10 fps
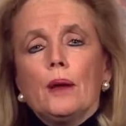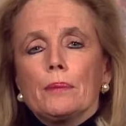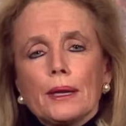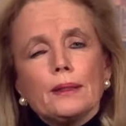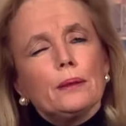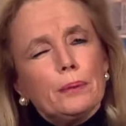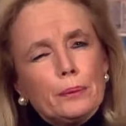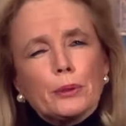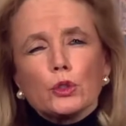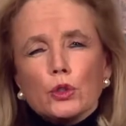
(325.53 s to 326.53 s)
But I think
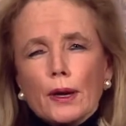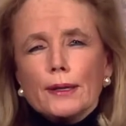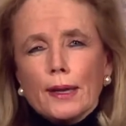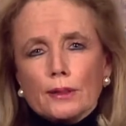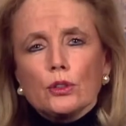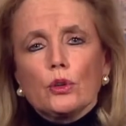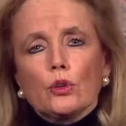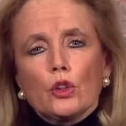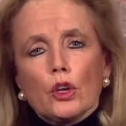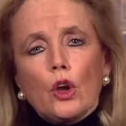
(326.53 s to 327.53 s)
people are trying not to go
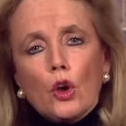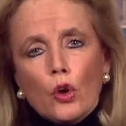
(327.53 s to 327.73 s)
to the